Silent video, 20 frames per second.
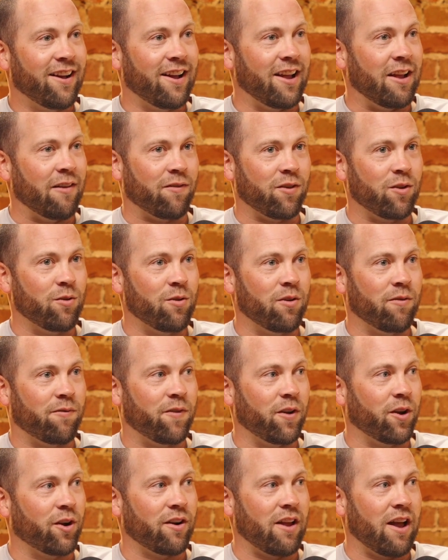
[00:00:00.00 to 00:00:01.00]
If you have
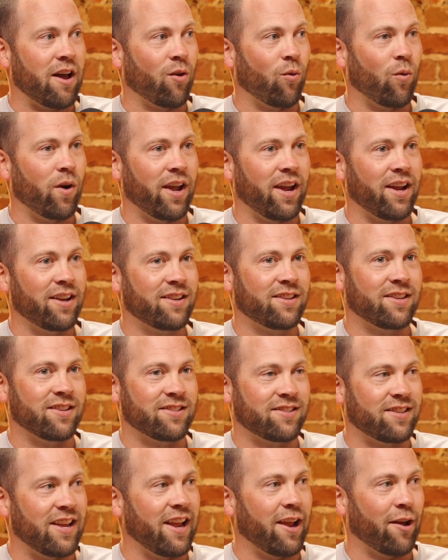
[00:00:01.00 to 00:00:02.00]
figured out a way to
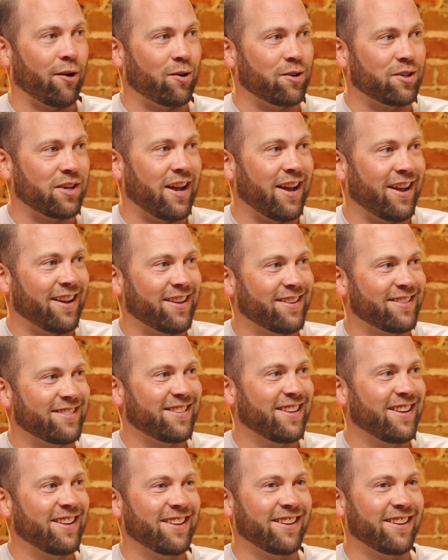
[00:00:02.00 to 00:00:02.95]
stay energized,